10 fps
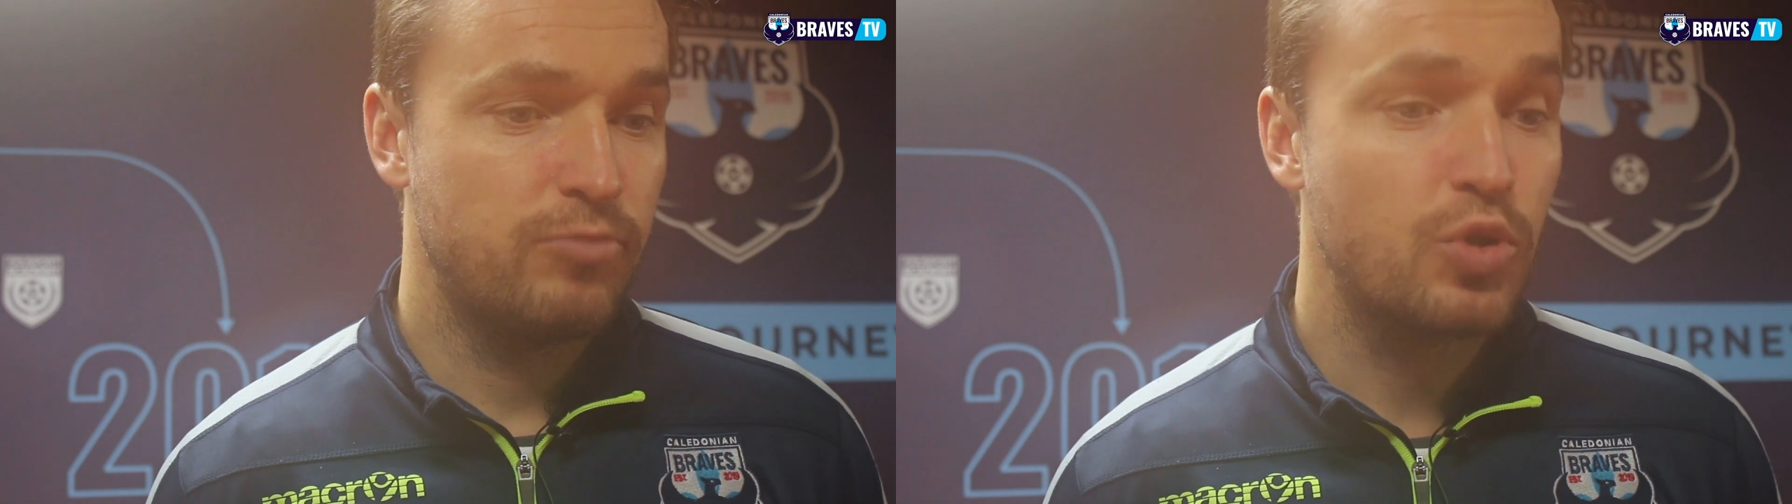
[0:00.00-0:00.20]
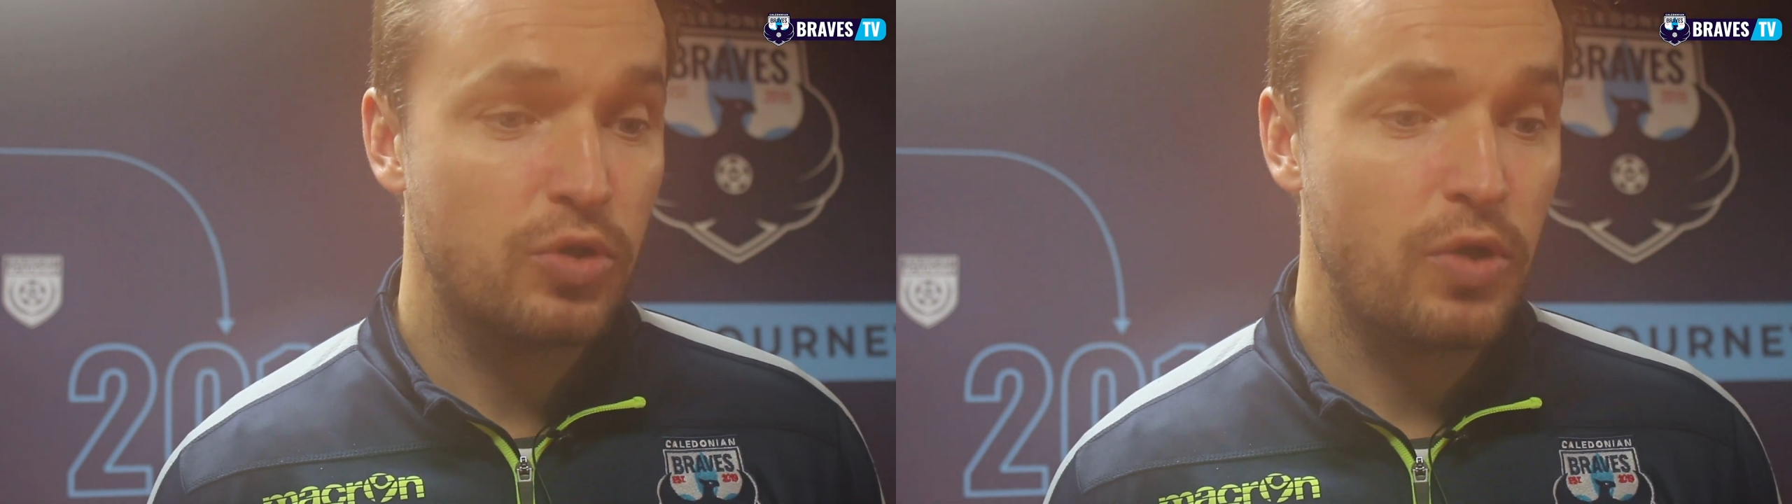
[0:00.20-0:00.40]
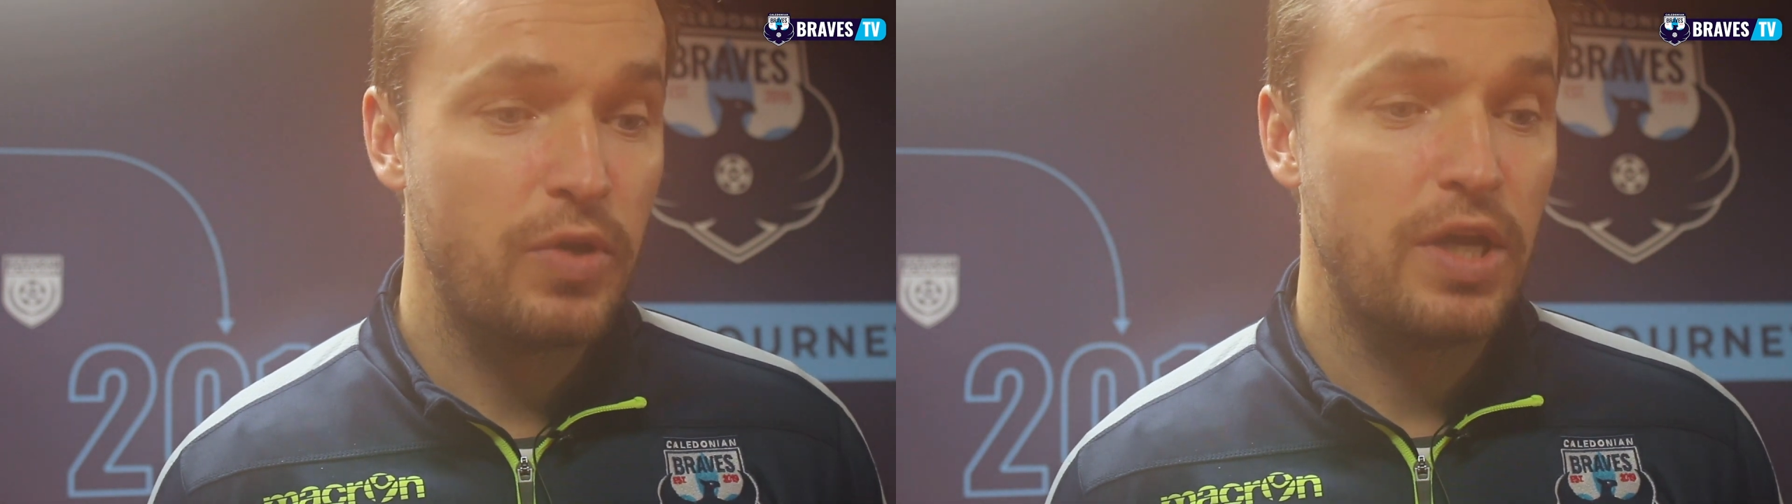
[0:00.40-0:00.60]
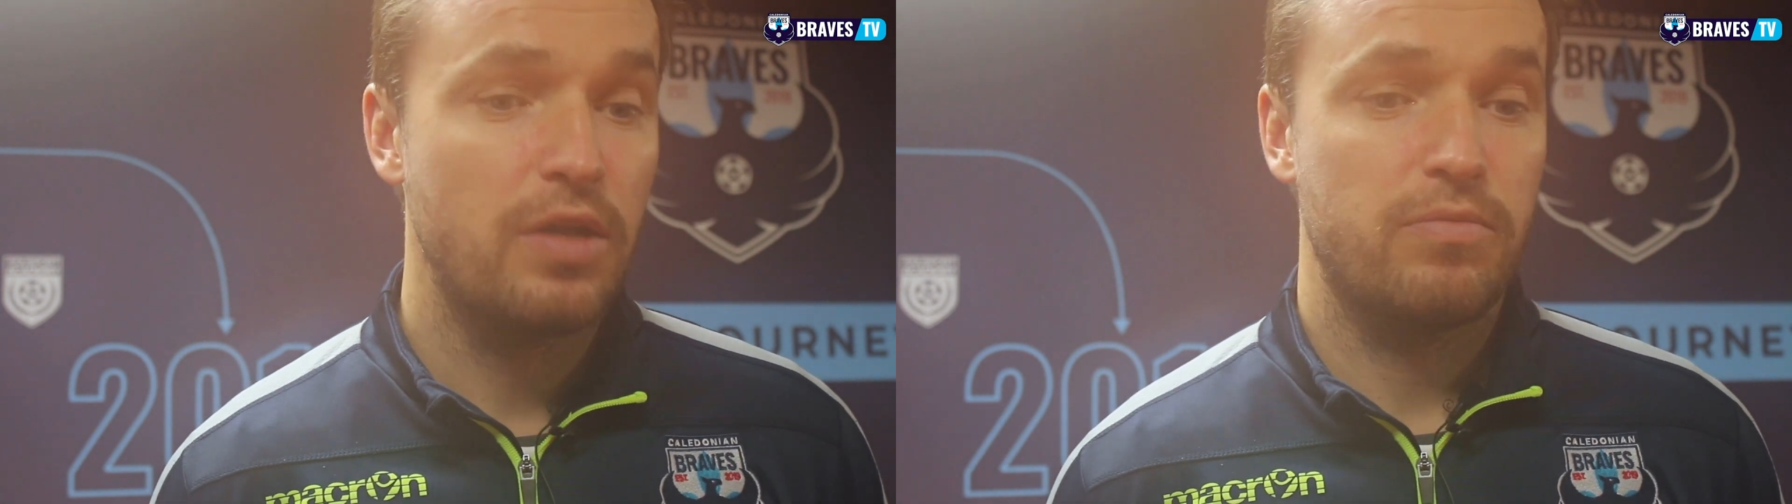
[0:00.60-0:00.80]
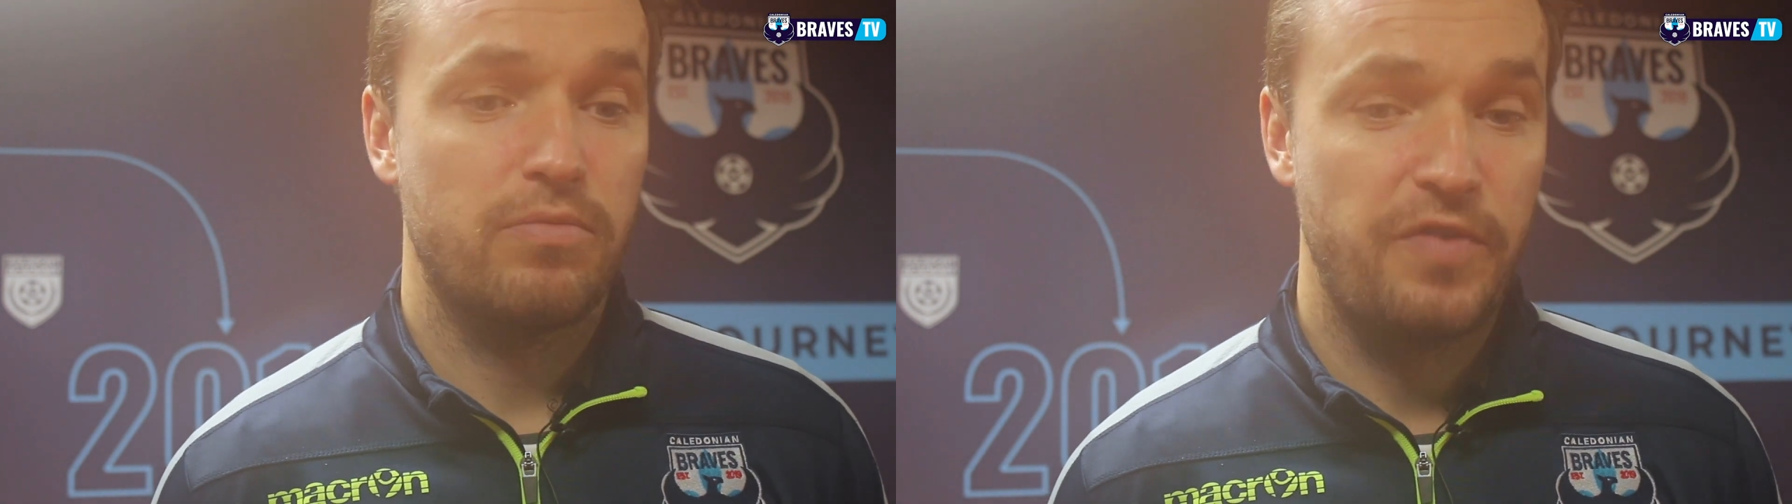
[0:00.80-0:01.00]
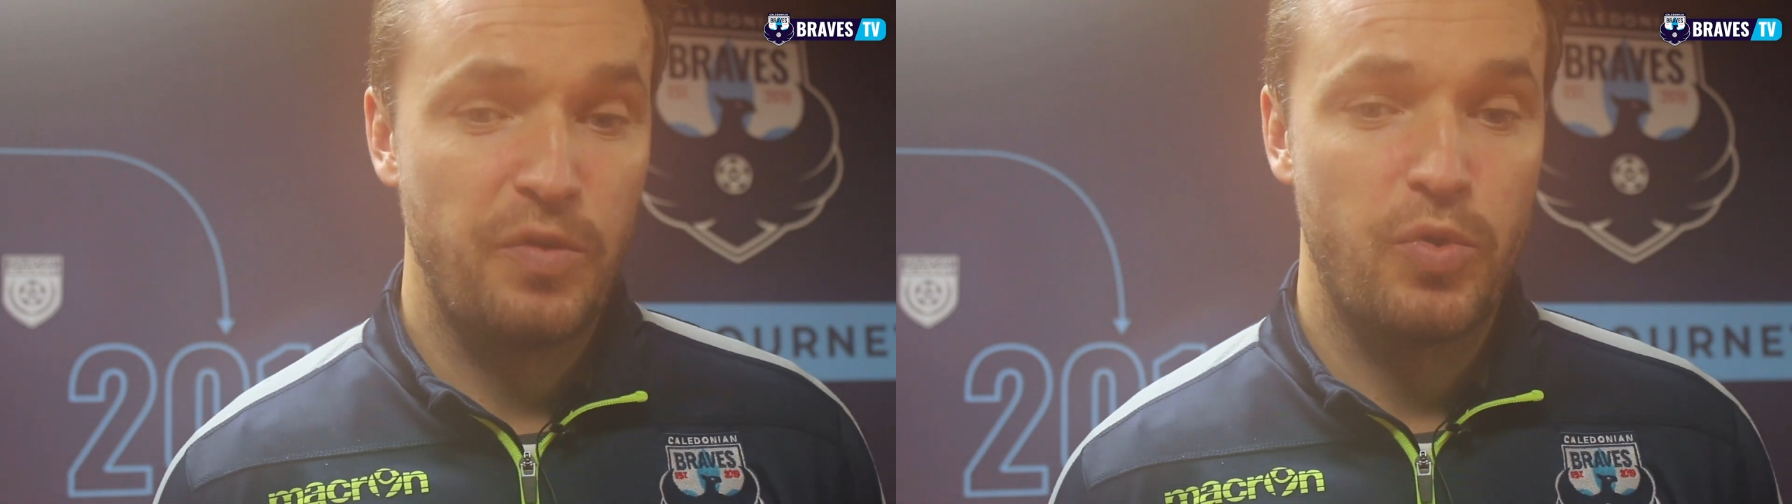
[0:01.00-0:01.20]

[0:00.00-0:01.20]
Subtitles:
we go down there, 3